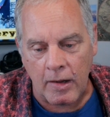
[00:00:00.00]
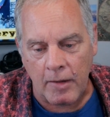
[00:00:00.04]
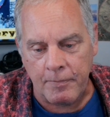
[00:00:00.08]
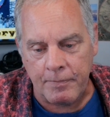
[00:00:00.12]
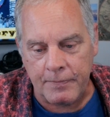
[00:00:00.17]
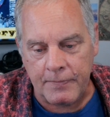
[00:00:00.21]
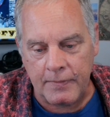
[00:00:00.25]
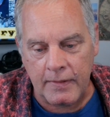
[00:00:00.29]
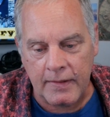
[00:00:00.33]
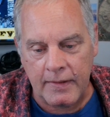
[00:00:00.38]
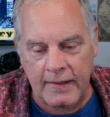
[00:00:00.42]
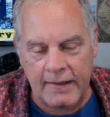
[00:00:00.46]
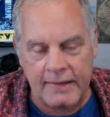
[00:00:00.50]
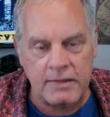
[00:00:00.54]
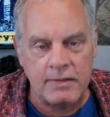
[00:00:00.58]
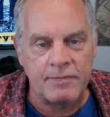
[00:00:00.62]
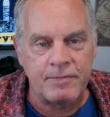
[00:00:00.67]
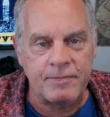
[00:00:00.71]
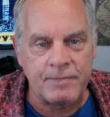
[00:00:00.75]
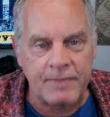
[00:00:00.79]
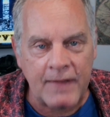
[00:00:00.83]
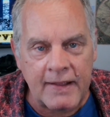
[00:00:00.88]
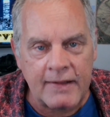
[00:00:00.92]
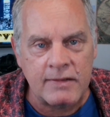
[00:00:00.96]
He
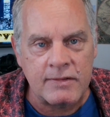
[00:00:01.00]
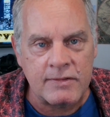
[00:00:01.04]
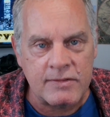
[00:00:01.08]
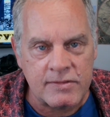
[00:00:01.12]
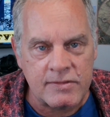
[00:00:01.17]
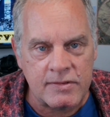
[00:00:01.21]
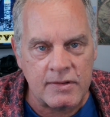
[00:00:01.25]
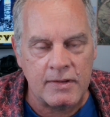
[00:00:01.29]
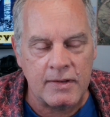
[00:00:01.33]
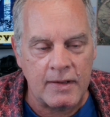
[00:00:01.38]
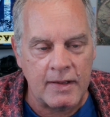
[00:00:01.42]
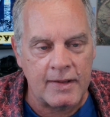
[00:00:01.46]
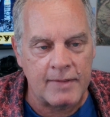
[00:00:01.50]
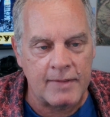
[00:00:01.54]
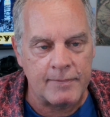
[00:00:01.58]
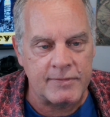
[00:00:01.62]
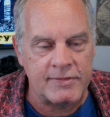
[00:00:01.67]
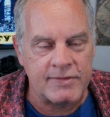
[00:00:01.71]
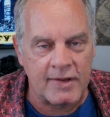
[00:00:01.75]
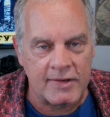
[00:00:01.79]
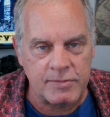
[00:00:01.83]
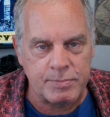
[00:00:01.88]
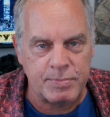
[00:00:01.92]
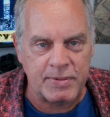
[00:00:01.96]
defends
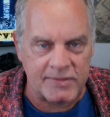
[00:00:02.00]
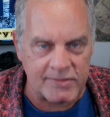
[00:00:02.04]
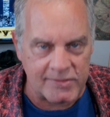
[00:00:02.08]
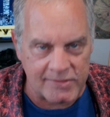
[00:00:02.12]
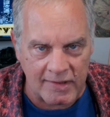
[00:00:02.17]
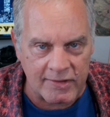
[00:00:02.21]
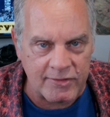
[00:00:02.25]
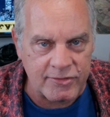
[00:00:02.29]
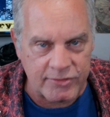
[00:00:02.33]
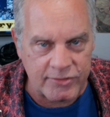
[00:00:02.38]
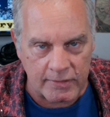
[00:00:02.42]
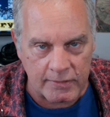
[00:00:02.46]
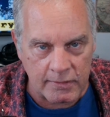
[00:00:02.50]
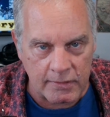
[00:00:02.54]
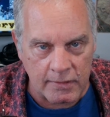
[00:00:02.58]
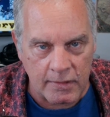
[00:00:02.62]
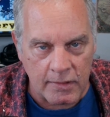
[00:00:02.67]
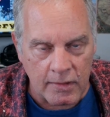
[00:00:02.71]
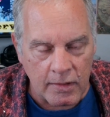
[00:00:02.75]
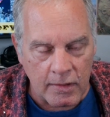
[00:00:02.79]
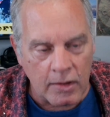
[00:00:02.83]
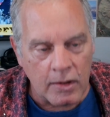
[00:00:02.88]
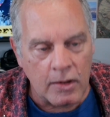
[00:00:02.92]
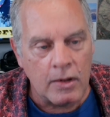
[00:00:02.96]
his position.
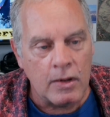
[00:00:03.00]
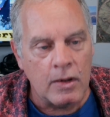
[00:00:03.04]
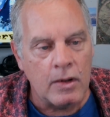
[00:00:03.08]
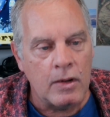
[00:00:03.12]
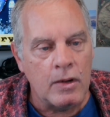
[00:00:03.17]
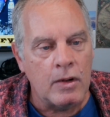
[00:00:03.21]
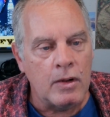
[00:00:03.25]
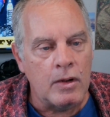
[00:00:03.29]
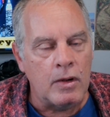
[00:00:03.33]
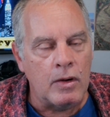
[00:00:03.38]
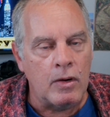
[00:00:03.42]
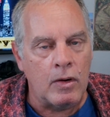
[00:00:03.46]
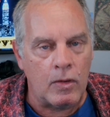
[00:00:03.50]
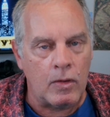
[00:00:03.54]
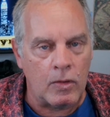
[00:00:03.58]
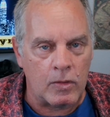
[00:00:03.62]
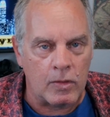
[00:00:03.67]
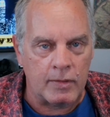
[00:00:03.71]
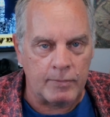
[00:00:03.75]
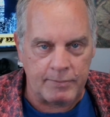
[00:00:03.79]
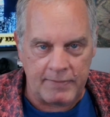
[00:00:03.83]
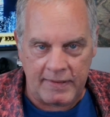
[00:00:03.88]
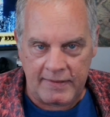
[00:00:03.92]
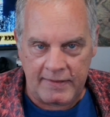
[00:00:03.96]

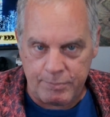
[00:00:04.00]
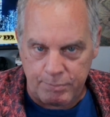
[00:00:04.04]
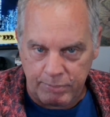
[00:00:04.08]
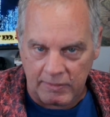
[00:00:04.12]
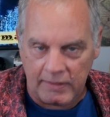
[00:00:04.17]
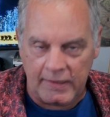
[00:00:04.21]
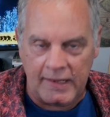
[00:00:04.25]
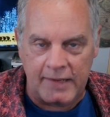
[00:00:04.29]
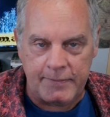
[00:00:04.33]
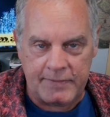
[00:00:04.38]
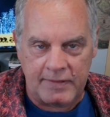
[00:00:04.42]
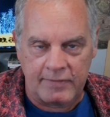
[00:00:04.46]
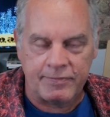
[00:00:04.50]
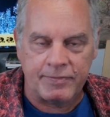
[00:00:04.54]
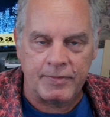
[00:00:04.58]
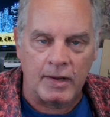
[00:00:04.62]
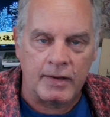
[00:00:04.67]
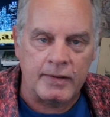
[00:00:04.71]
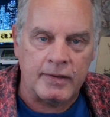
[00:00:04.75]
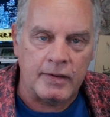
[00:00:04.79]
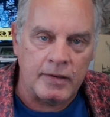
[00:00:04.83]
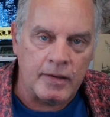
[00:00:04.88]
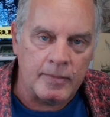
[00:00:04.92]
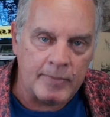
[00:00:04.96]
He's blaming
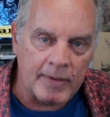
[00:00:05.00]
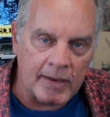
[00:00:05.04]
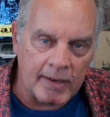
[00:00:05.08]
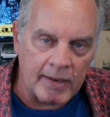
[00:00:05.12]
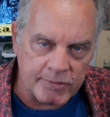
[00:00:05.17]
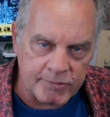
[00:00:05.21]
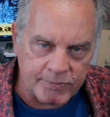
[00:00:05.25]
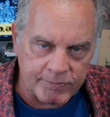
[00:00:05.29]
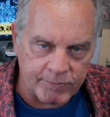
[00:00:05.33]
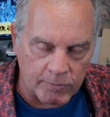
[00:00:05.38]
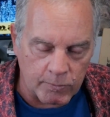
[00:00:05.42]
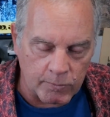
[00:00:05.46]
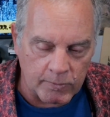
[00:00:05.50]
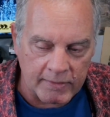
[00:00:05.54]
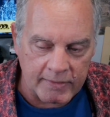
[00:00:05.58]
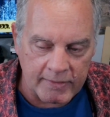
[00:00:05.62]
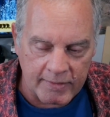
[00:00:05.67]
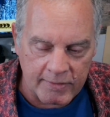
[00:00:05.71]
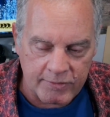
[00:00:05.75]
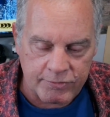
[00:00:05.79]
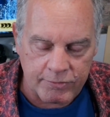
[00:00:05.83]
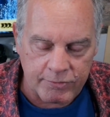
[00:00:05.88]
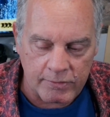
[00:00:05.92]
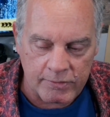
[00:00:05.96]
fucking Hamas for what
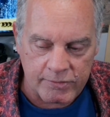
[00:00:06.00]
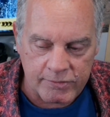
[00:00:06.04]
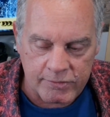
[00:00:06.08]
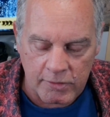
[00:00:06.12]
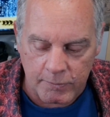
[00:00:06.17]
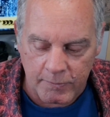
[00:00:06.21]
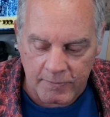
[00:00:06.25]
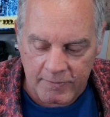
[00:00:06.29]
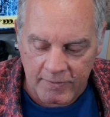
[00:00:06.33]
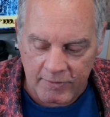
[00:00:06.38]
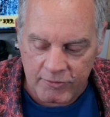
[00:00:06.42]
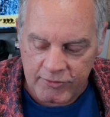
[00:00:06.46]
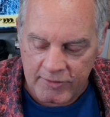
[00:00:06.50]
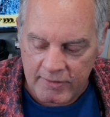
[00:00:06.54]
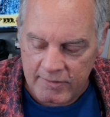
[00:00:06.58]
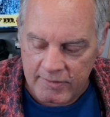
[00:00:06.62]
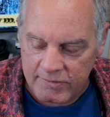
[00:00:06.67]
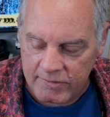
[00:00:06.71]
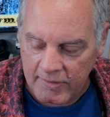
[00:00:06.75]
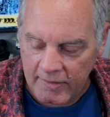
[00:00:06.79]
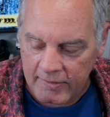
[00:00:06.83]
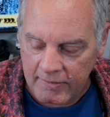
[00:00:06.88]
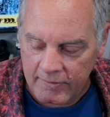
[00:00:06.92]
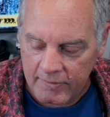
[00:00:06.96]
Israel's doing with the
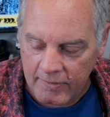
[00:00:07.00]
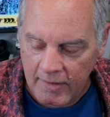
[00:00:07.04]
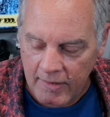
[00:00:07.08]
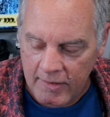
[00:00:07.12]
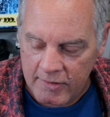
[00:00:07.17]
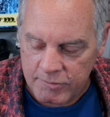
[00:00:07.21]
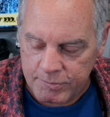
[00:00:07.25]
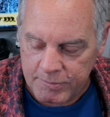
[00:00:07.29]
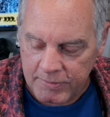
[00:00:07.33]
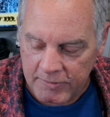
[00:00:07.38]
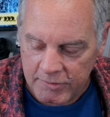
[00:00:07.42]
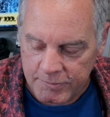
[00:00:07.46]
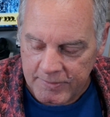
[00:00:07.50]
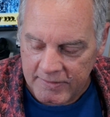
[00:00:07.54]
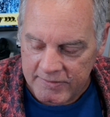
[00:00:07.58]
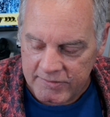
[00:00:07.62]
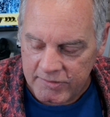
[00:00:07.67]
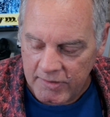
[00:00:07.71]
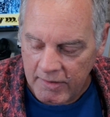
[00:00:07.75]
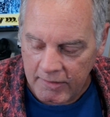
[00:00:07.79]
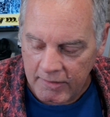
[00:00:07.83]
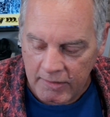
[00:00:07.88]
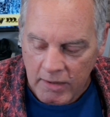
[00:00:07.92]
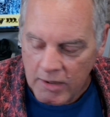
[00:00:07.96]
genocide in the hospitals by
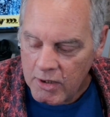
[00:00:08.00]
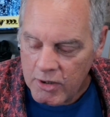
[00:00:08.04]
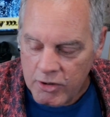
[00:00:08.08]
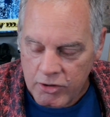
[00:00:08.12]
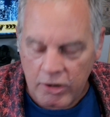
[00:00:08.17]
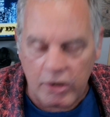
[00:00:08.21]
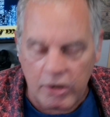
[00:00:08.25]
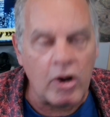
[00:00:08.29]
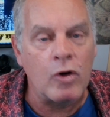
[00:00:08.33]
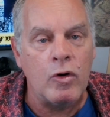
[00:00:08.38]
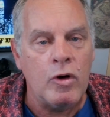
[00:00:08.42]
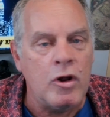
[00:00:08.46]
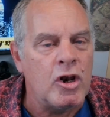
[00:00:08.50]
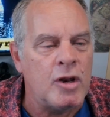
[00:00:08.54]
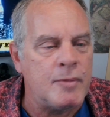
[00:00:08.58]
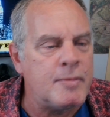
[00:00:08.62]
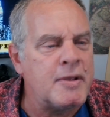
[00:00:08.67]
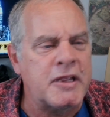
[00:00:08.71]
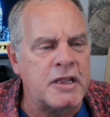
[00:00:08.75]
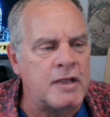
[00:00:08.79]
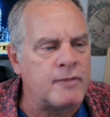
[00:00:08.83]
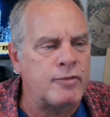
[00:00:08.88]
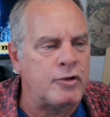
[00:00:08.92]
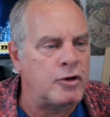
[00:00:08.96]
saying, let me
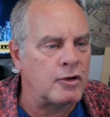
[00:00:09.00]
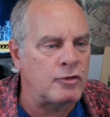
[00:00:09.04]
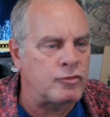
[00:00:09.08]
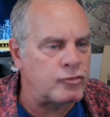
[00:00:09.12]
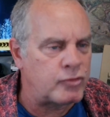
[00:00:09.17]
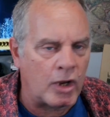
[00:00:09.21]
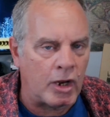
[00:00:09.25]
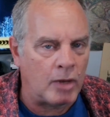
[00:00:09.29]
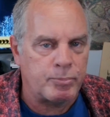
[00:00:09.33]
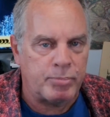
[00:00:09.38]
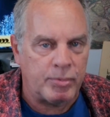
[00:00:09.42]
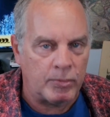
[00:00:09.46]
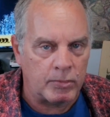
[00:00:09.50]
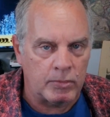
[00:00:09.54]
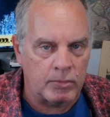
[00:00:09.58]
give you an example.